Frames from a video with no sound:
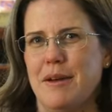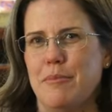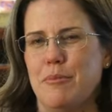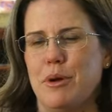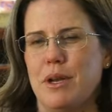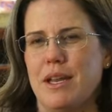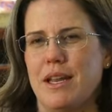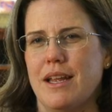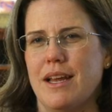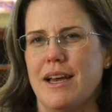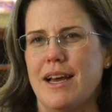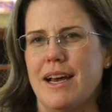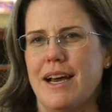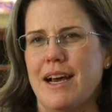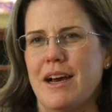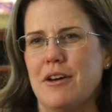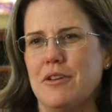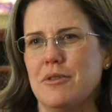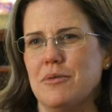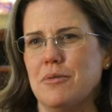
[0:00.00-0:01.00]
But
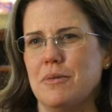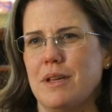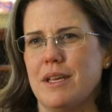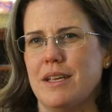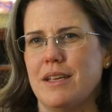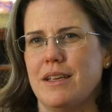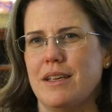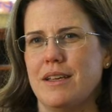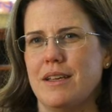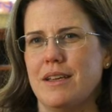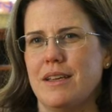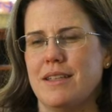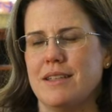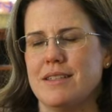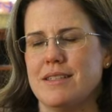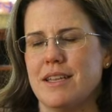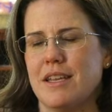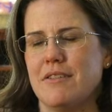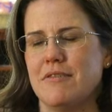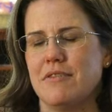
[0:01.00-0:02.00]
how do we,
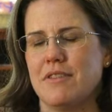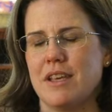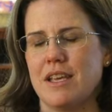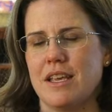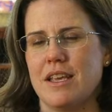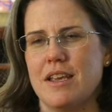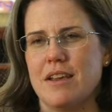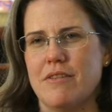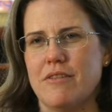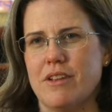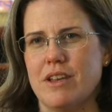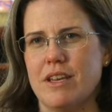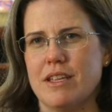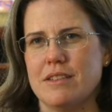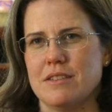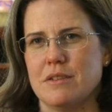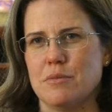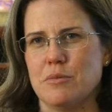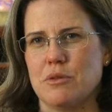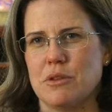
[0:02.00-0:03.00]
instead of thinking of it
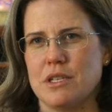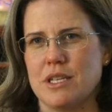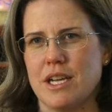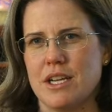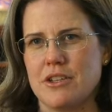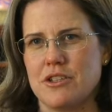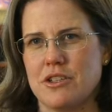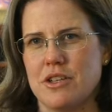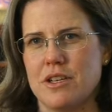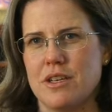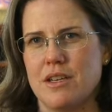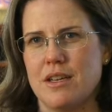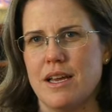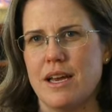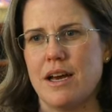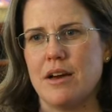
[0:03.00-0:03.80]
as a protection,